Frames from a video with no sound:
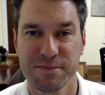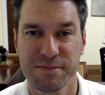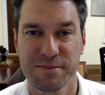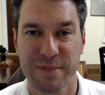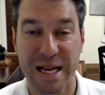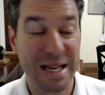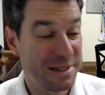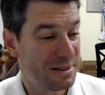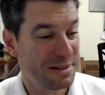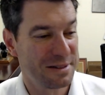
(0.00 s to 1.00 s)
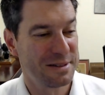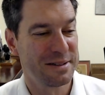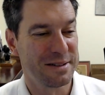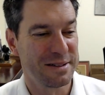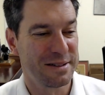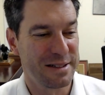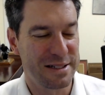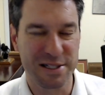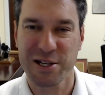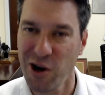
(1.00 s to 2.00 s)
And it's
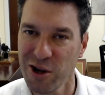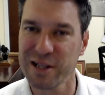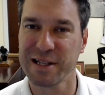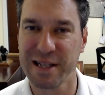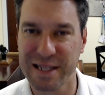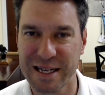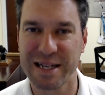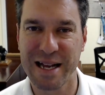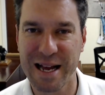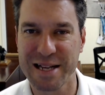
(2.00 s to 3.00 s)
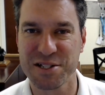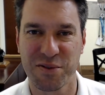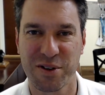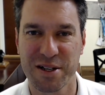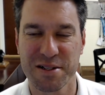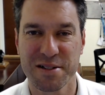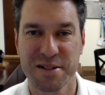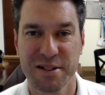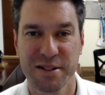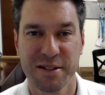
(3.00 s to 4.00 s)
the calling that God has for us
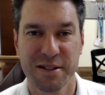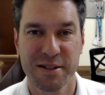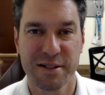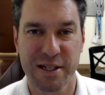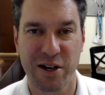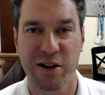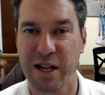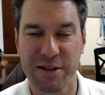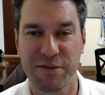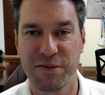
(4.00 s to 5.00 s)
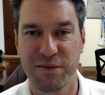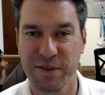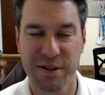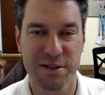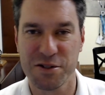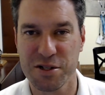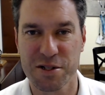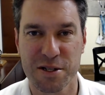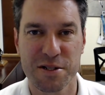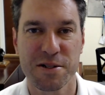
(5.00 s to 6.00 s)
in our life in
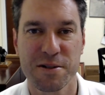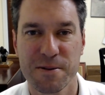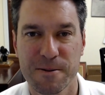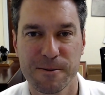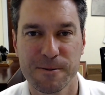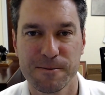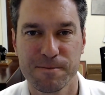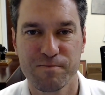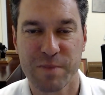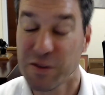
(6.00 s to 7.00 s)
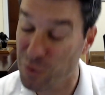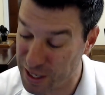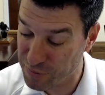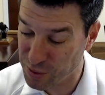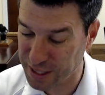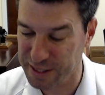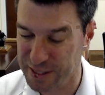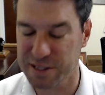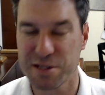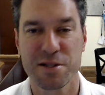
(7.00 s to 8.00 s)
Jesus. The way of
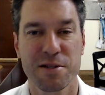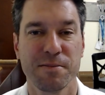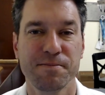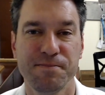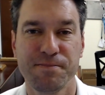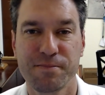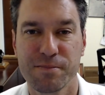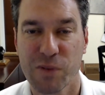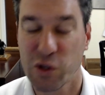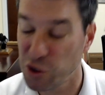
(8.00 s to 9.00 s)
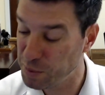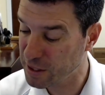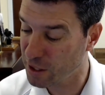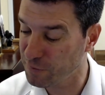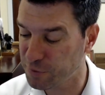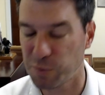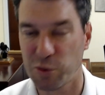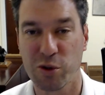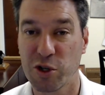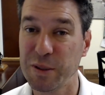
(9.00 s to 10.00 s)
wickedness could be comfortable,
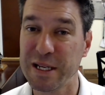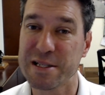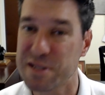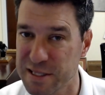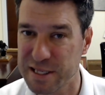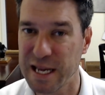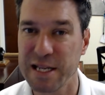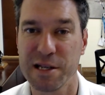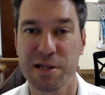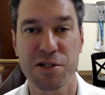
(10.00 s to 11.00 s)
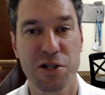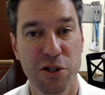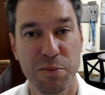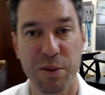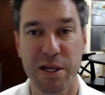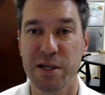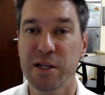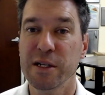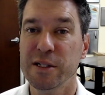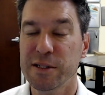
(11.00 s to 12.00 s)
could be instantaneous, could be
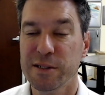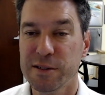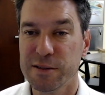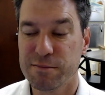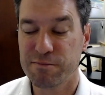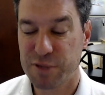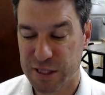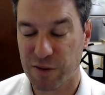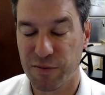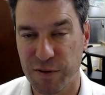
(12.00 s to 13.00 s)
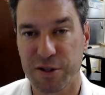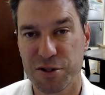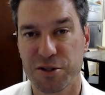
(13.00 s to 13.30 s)
selfish.